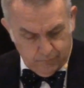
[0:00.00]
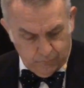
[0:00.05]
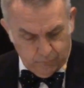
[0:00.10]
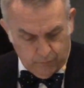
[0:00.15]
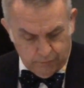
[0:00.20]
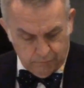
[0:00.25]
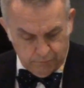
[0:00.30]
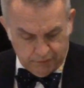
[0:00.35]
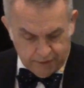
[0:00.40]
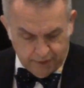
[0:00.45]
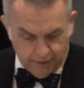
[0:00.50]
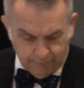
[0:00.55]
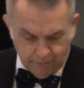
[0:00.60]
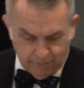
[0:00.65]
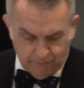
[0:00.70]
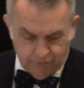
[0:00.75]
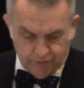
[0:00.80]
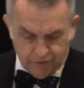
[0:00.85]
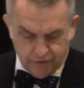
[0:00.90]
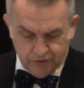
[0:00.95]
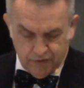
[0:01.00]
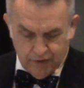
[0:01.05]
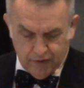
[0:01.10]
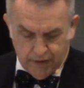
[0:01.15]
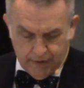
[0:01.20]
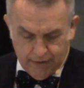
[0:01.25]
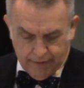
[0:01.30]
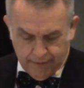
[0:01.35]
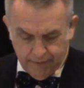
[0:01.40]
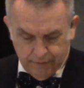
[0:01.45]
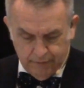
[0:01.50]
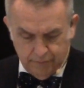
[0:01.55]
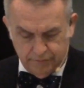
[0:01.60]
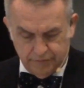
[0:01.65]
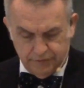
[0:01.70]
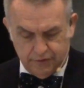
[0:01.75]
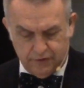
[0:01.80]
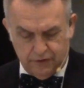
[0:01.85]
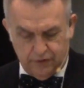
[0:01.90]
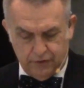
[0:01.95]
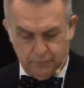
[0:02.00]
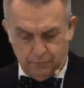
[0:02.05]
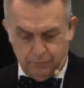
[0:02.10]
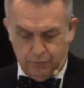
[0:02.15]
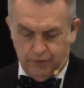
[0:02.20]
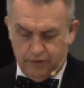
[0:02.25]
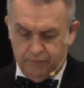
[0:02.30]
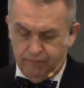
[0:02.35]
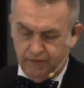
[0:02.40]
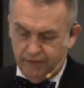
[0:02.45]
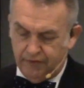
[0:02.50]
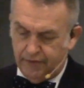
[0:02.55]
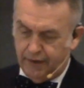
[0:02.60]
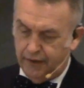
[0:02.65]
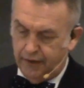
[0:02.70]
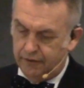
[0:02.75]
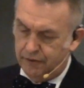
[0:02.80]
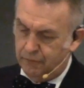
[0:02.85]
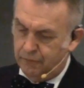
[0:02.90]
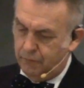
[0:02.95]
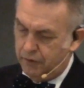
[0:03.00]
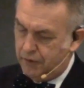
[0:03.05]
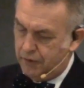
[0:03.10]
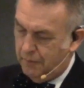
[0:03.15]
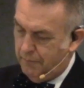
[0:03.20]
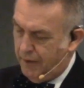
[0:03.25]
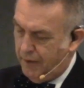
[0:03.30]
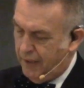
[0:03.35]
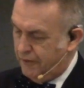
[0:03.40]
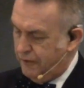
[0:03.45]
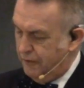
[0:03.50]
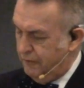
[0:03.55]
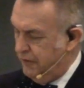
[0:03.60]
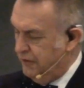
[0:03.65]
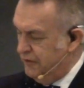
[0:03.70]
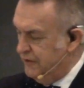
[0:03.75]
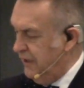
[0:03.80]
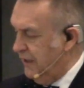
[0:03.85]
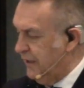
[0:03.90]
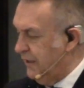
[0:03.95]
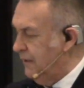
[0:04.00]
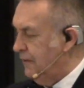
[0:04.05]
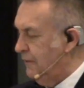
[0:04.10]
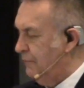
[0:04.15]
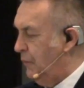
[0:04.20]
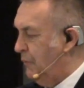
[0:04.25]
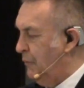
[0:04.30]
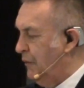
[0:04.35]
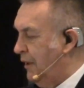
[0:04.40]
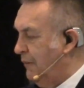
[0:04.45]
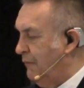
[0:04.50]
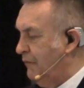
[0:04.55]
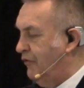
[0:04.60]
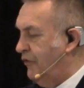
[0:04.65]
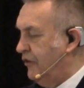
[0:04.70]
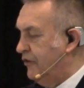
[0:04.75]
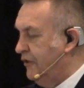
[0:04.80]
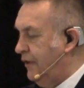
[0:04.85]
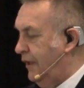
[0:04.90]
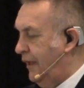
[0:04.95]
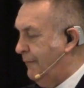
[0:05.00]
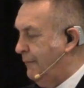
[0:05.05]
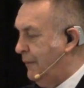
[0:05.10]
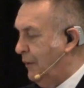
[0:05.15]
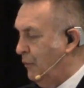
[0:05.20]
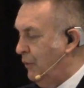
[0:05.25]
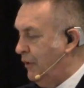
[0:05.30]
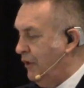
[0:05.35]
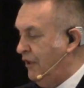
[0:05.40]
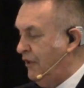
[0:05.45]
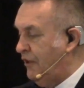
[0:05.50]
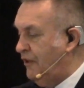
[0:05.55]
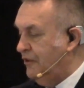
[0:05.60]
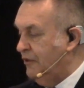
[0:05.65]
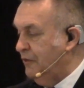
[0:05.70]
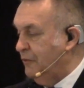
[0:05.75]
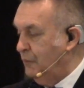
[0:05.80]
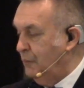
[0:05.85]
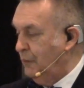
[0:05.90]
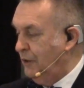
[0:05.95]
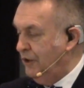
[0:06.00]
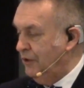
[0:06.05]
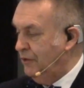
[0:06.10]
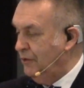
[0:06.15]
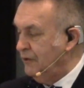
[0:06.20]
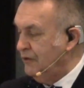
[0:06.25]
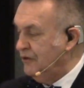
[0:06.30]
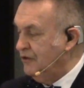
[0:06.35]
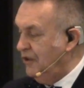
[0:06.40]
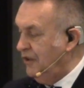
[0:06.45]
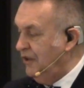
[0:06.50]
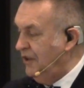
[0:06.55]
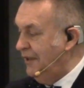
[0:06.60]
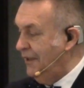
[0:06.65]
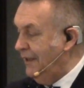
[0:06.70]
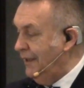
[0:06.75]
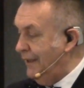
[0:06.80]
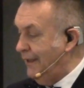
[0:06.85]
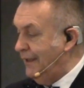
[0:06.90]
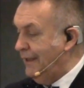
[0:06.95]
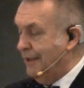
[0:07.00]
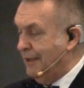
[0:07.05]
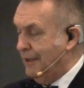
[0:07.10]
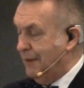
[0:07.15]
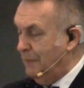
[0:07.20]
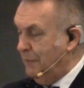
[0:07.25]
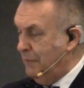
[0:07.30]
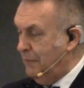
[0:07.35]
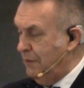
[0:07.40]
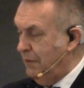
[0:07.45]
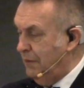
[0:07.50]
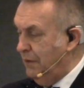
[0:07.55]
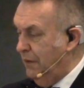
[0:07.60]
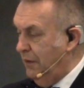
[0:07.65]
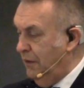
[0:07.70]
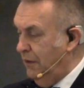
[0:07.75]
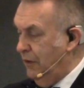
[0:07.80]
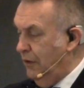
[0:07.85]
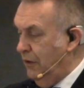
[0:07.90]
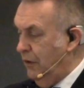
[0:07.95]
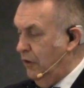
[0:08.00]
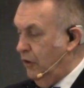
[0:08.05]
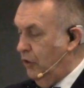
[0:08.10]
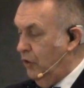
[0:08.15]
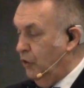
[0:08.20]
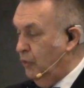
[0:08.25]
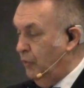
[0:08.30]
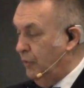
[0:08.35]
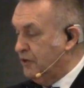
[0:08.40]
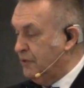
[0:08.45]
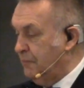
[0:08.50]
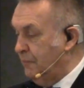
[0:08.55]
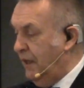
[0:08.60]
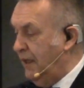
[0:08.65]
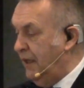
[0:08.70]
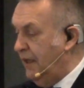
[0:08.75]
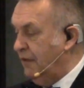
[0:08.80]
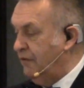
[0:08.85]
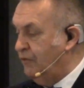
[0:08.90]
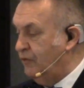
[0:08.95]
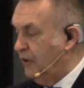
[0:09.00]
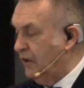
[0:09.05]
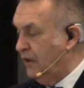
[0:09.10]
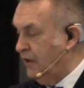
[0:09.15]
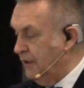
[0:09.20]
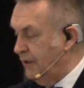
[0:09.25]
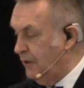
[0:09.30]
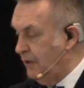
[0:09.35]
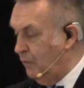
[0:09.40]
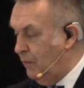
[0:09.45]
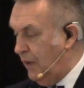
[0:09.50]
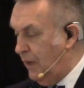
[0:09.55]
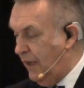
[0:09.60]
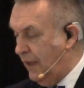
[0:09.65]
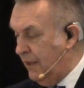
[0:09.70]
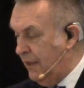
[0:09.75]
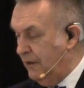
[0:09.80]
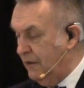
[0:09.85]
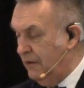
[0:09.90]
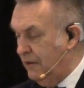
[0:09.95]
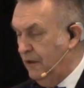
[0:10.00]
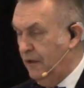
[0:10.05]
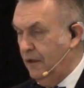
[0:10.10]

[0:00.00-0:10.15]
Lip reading: when we come to verse 9, I'll just look briefly there, and then we'll come back there in a second. But we come to verse 9, but we do see him who was made for a little while